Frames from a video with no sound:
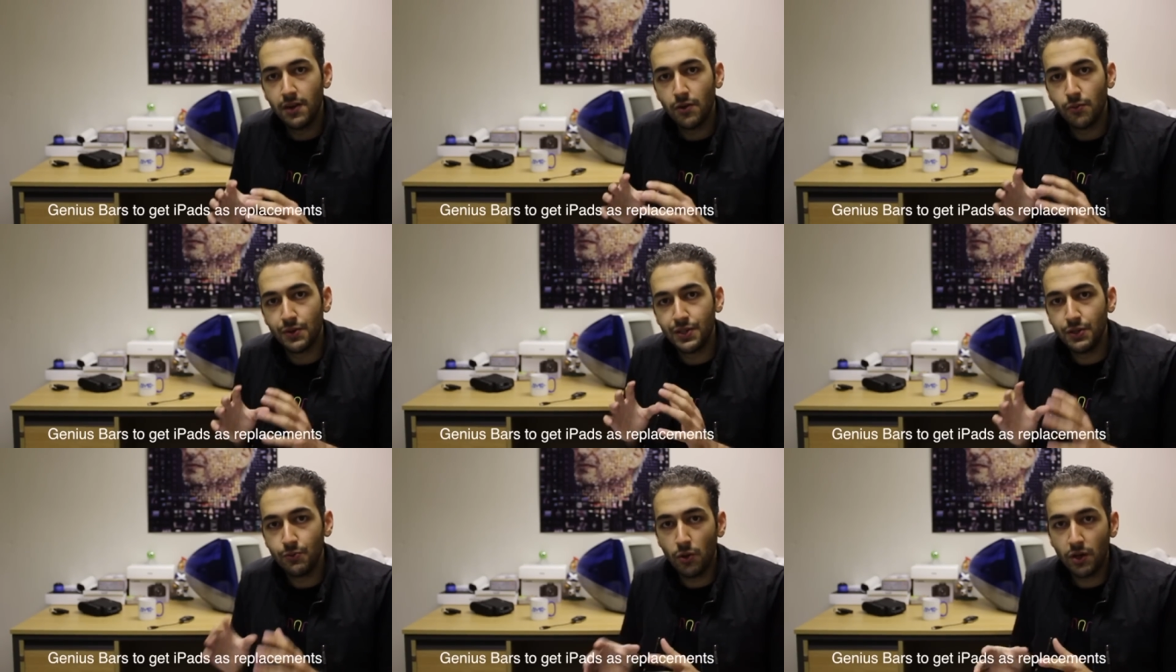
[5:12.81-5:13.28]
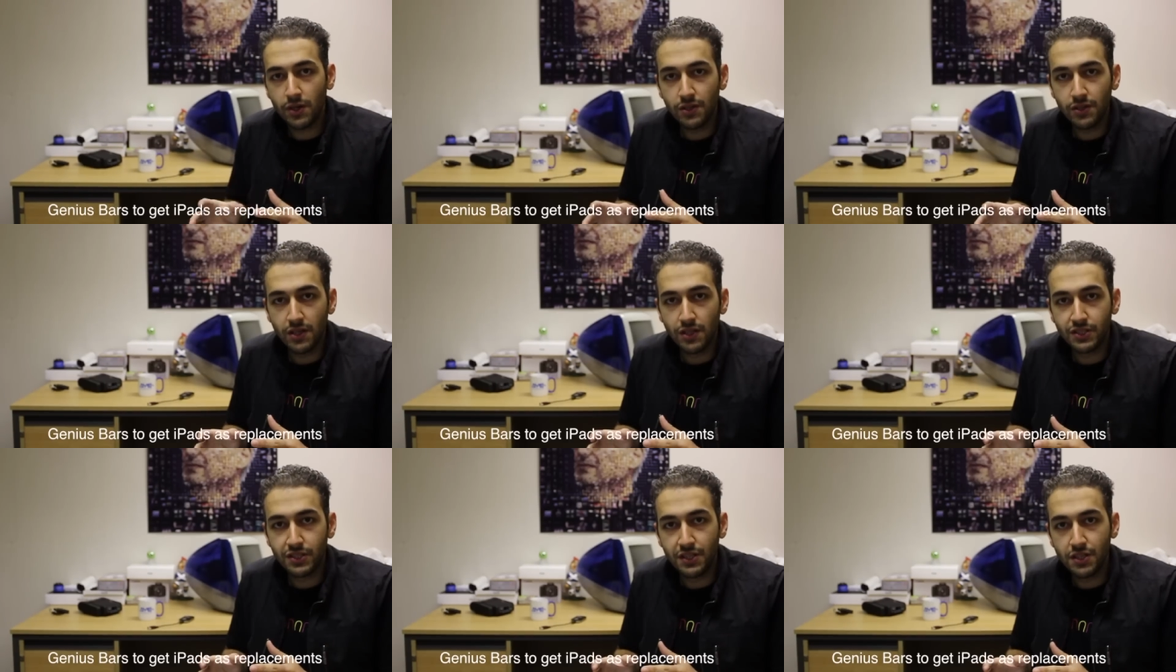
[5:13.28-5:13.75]
When you walk
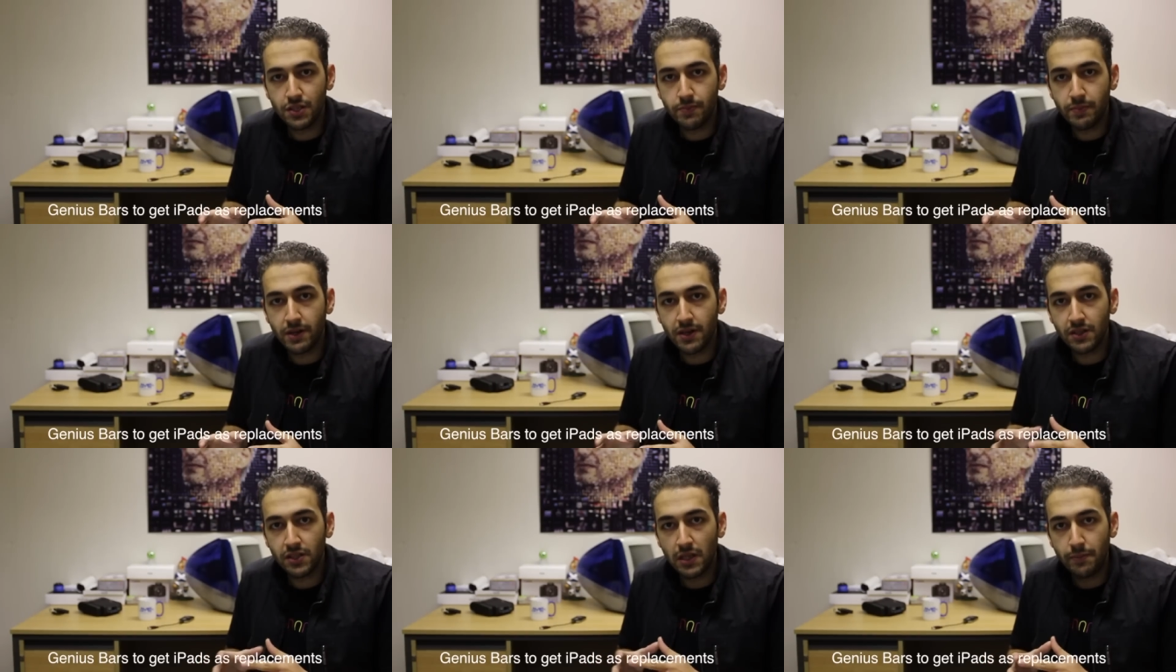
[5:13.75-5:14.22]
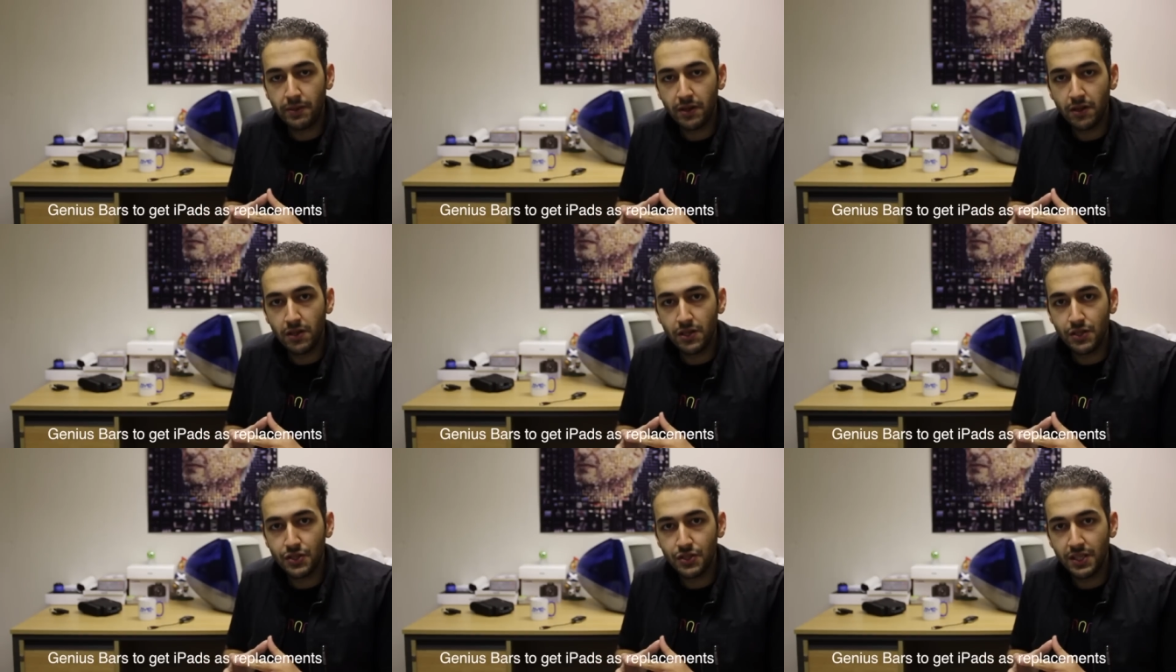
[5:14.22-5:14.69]
into a Genius Bar,
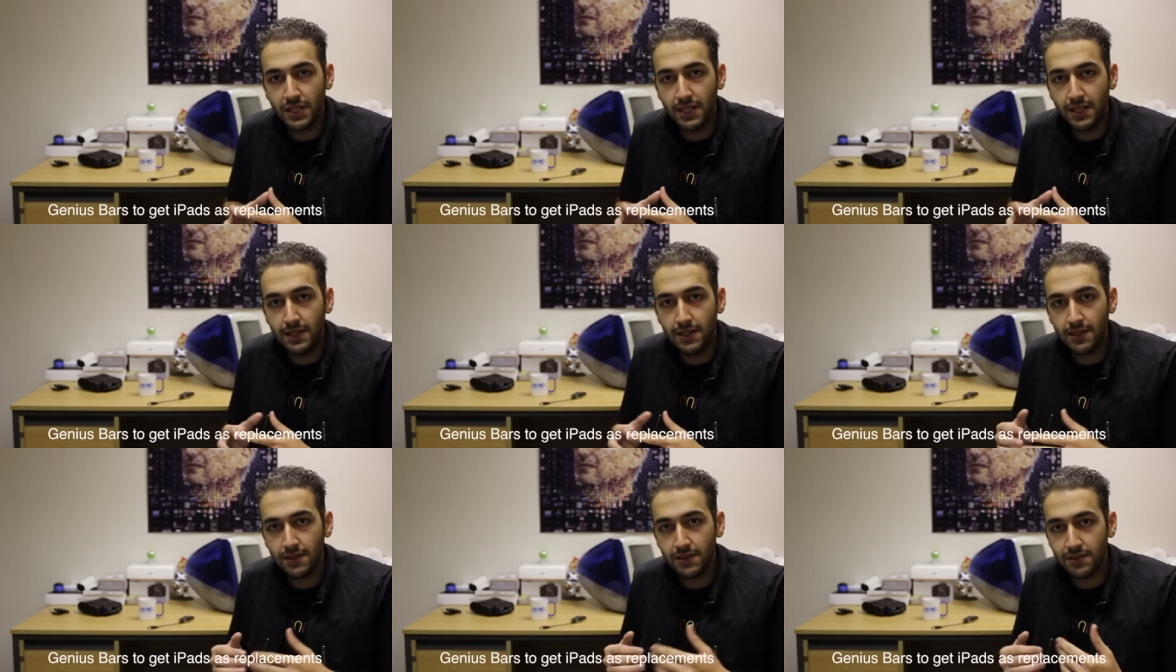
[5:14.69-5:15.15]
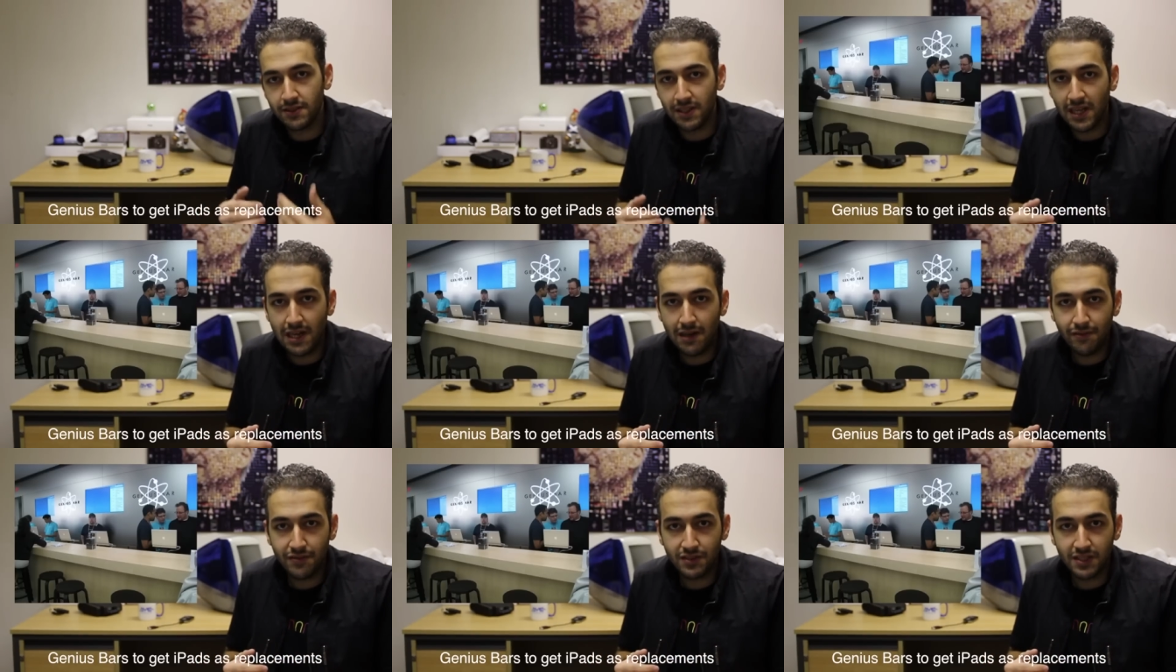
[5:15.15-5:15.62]
typically you see
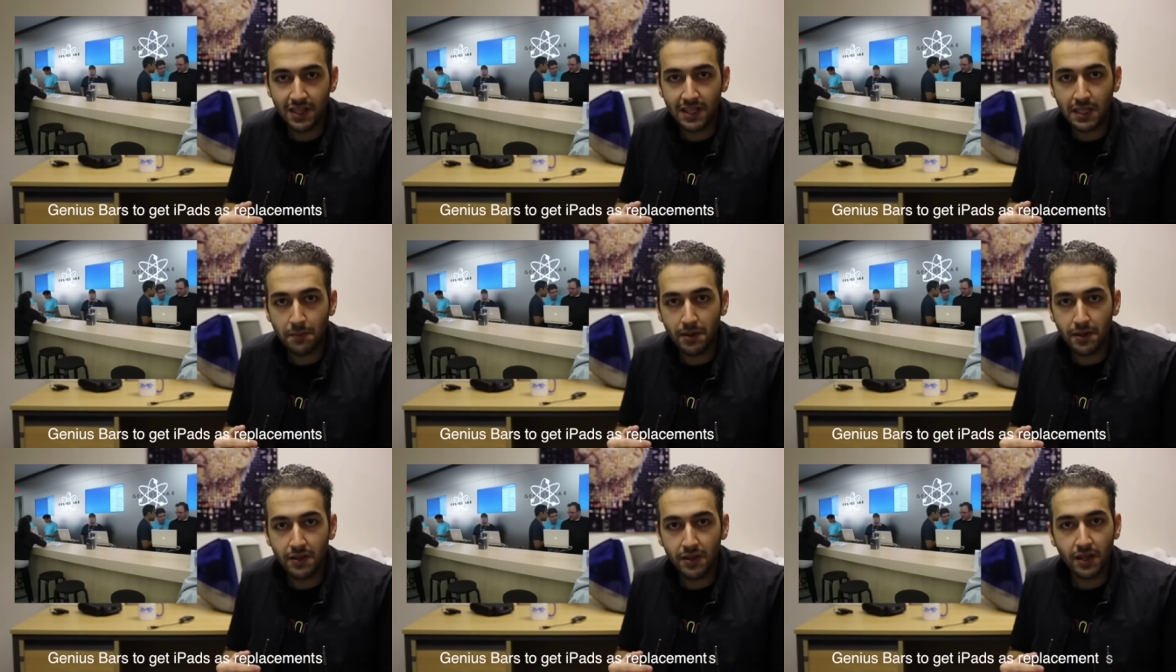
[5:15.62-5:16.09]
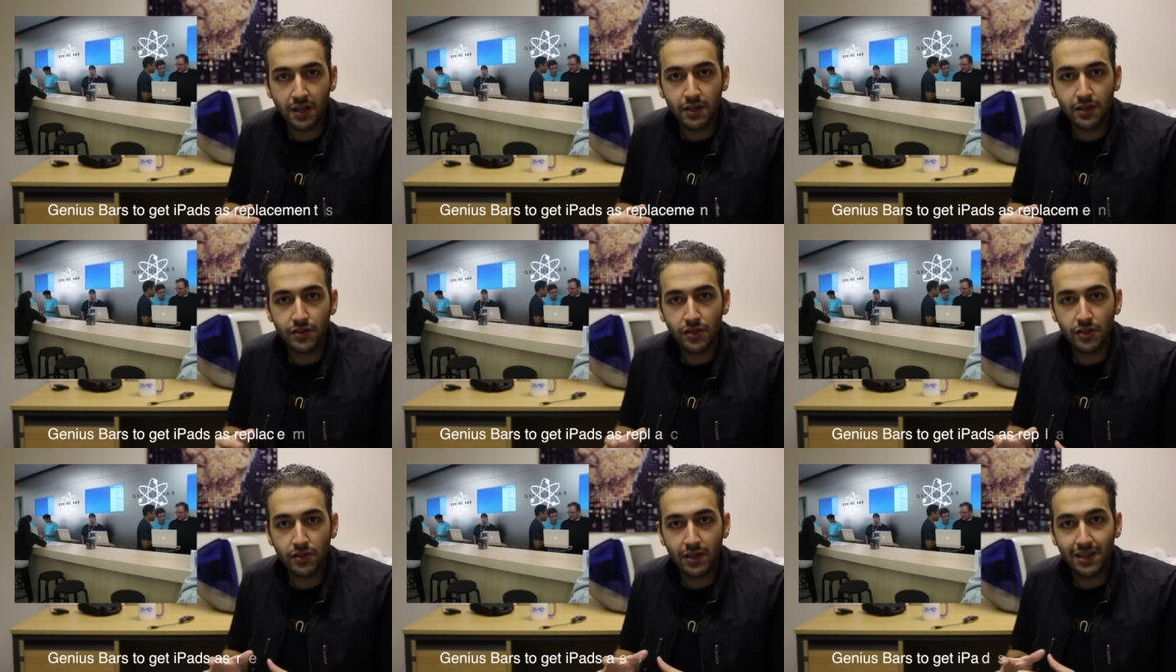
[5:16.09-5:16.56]
staff standing behind the
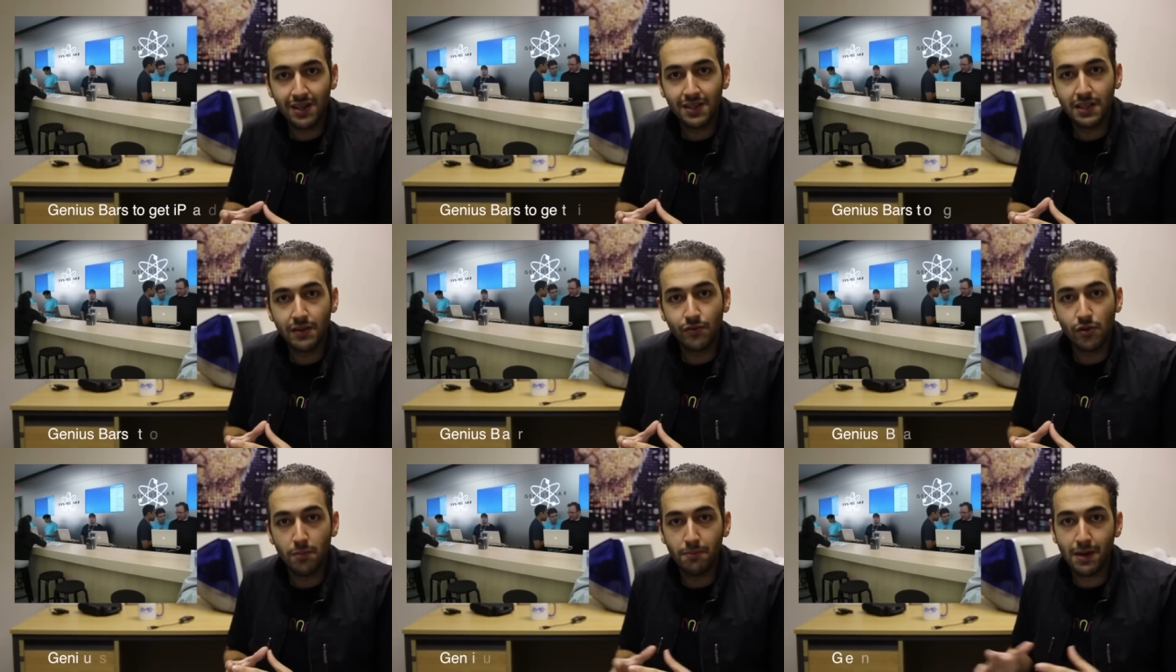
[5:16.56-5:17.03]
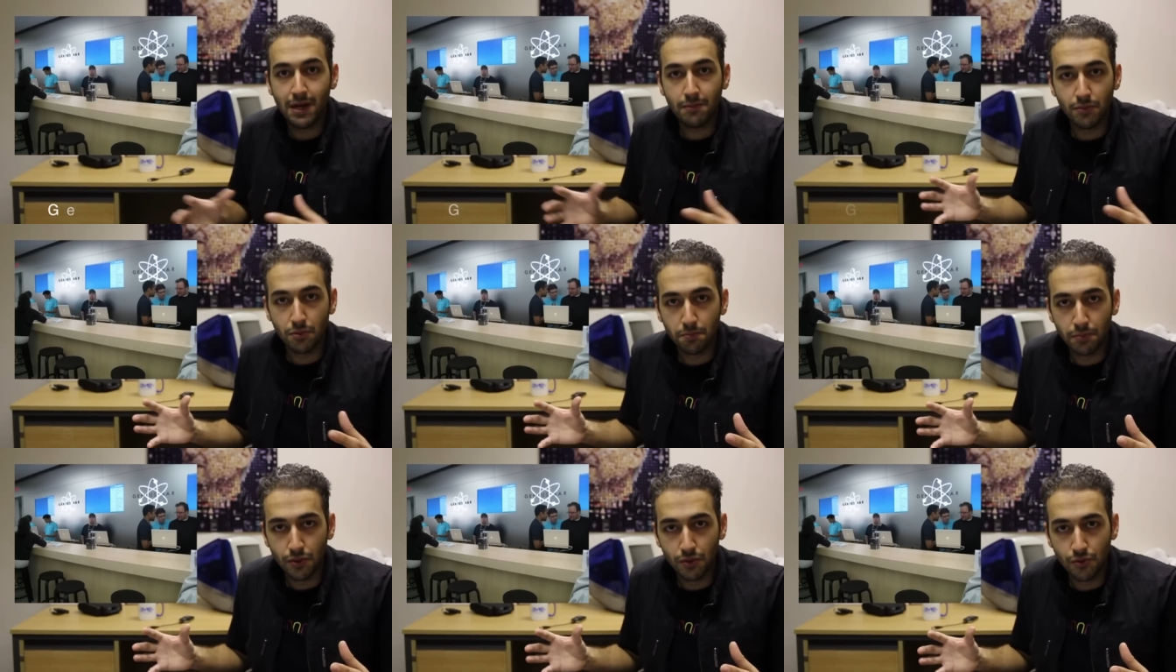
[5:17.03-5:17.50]
counter and they've got
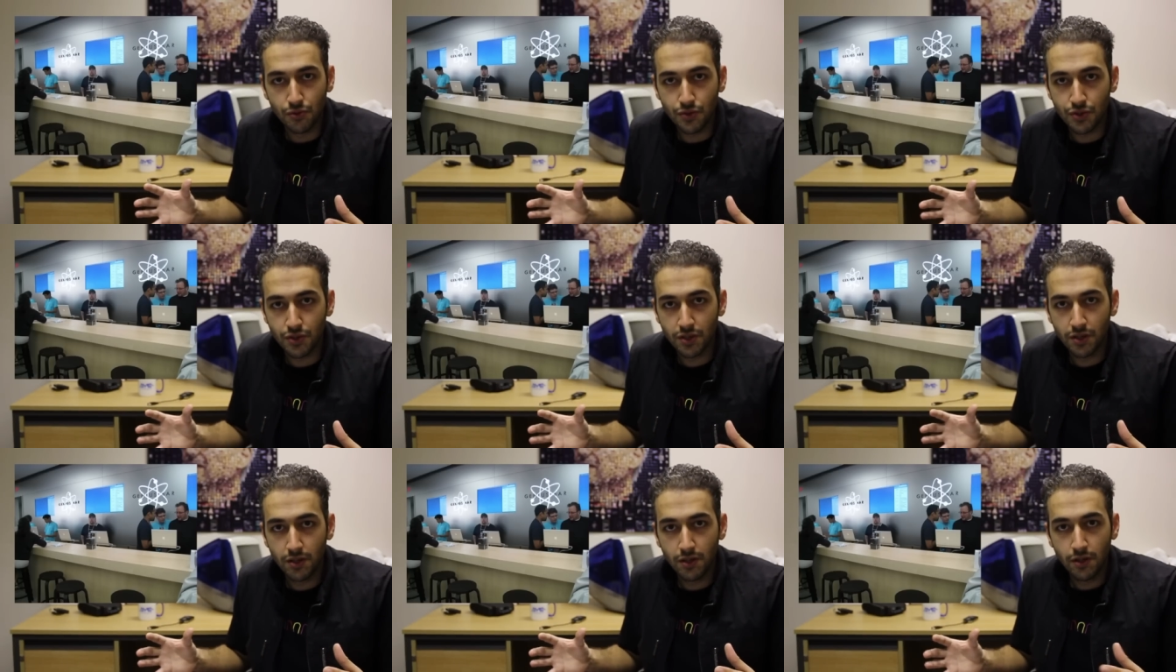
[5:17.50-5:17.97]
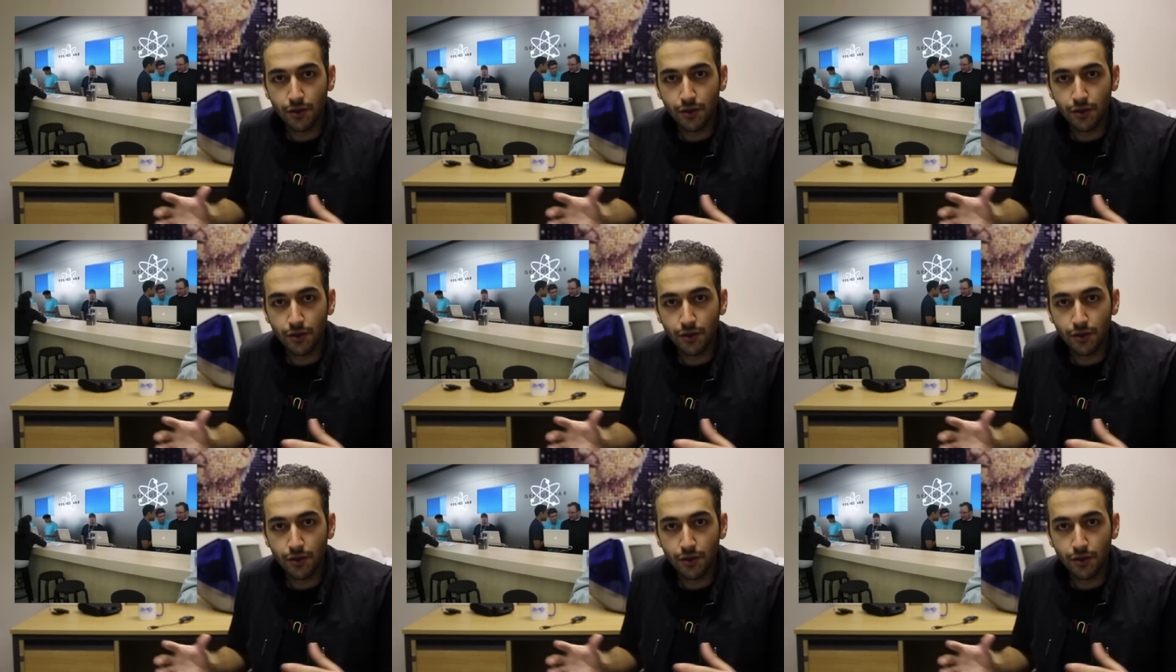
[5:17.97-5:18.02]
MacBook Pros.